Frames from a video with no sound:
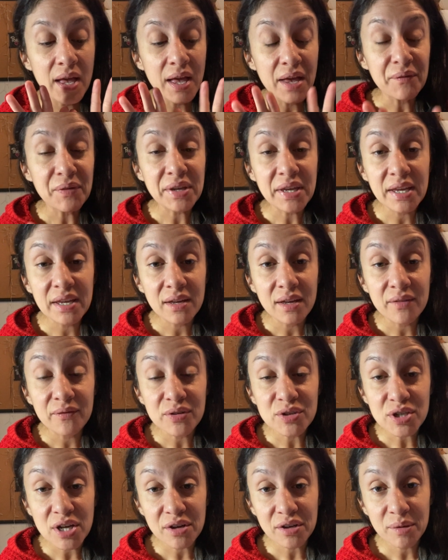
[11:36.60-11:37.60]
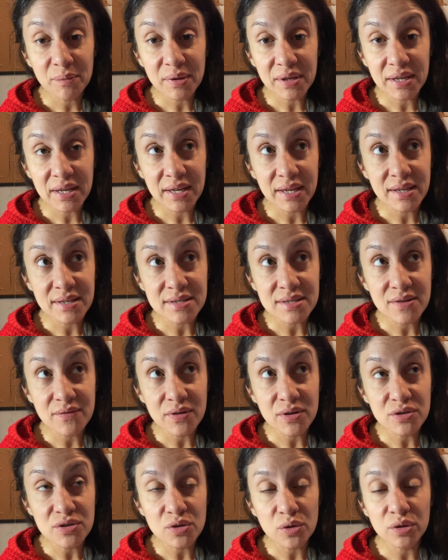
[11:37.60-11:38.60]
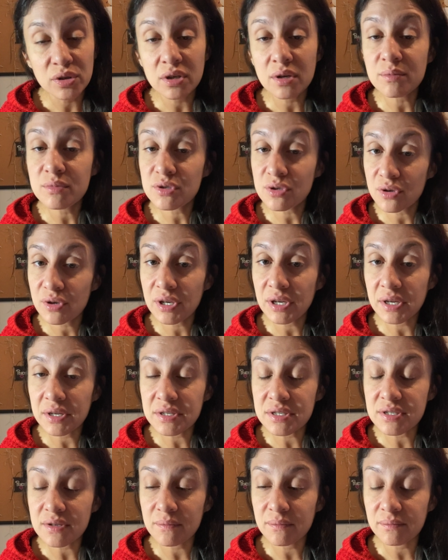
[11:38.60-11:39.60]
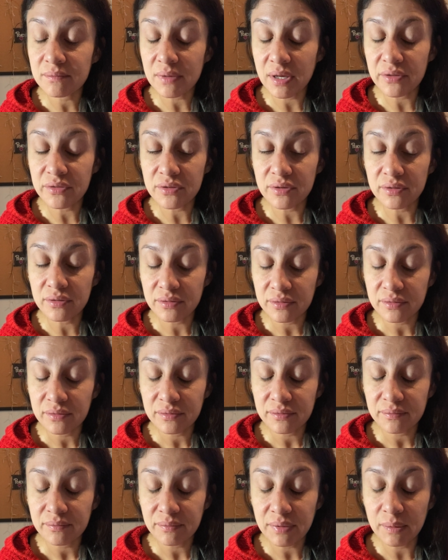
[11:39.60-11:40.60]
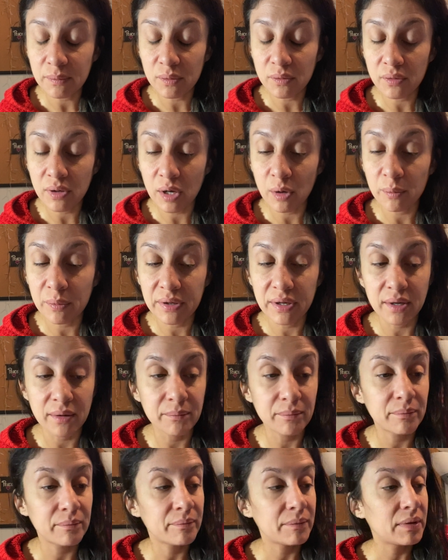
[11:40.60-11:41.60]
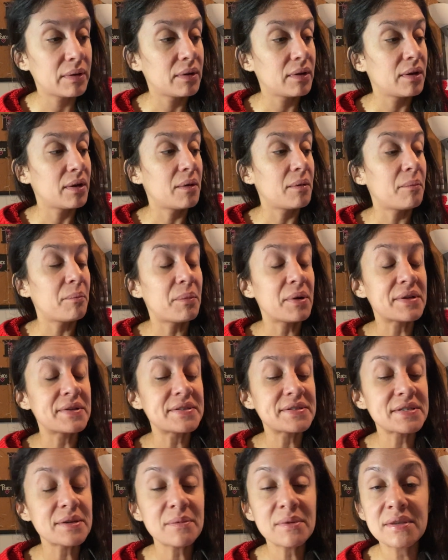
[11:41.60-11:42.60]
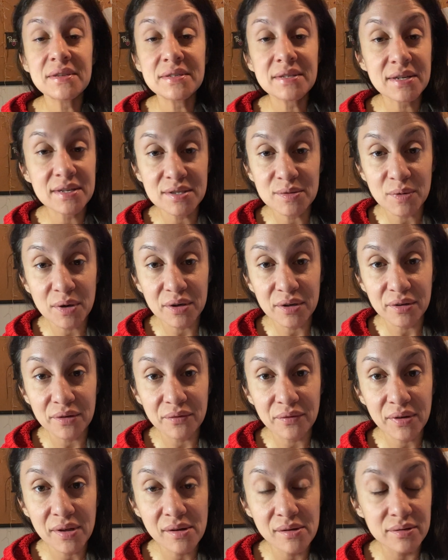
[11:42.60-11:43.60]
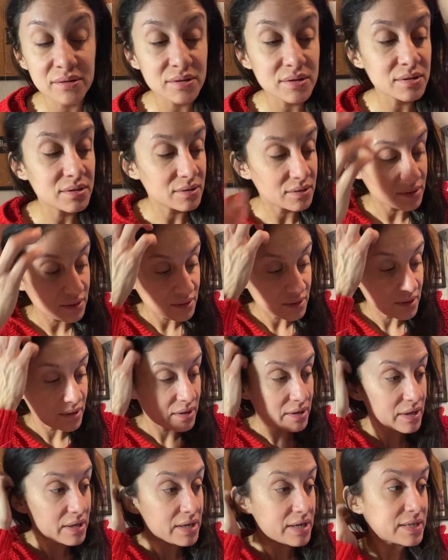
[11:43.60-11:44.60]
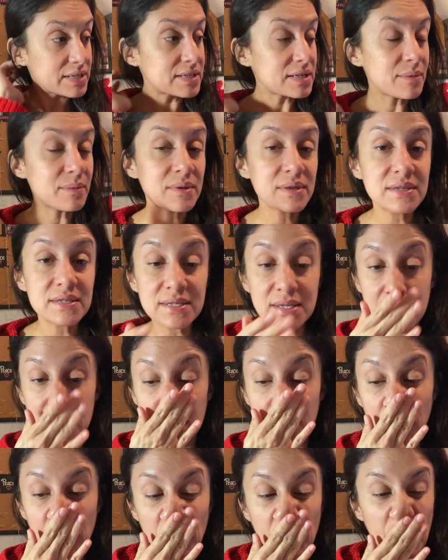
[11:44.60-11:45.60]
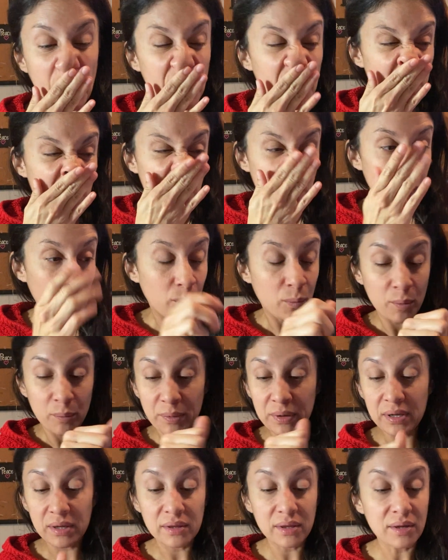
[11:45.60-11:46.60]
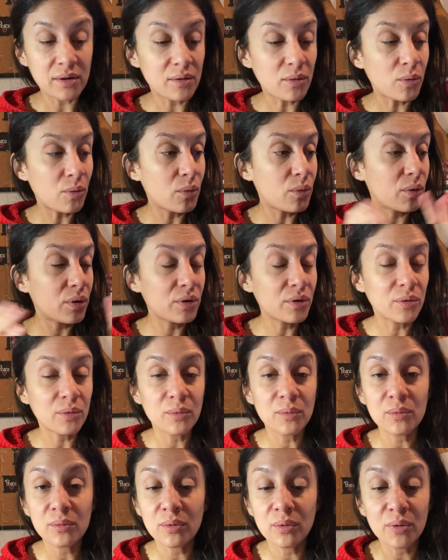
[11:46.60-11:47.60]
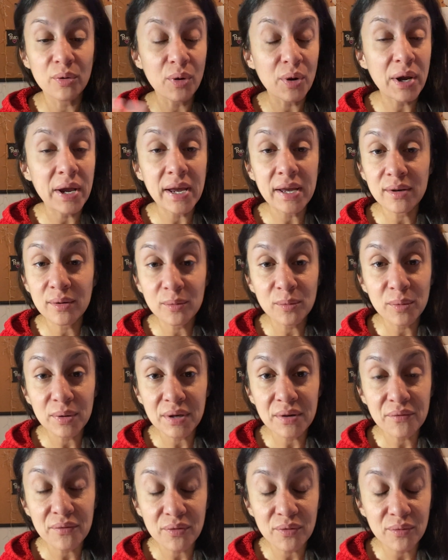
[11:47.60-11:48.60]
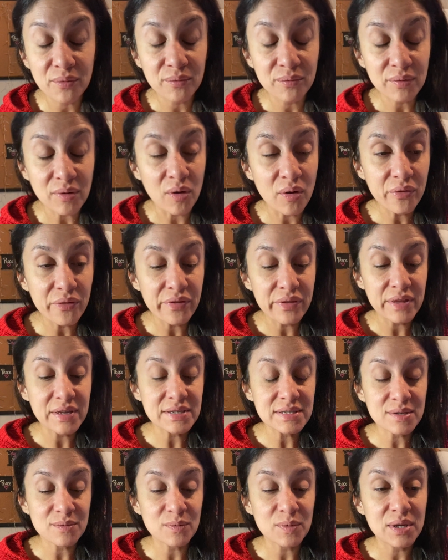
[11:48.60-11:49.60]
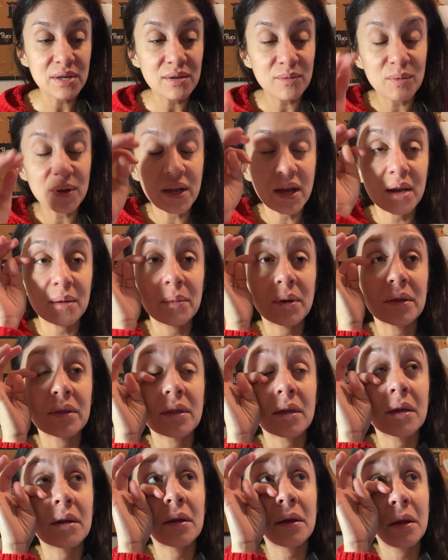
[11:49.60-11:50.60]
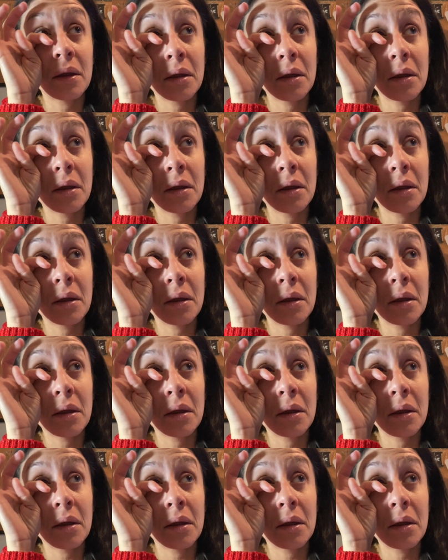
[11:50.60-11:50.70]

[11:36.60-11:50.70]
if a child can be king at 7 years old, and I'm sure he had some other people helping him, but some of these kids were out in the fields. Some of these kids were peeling corn or grain or whatever, all the things that we had back then.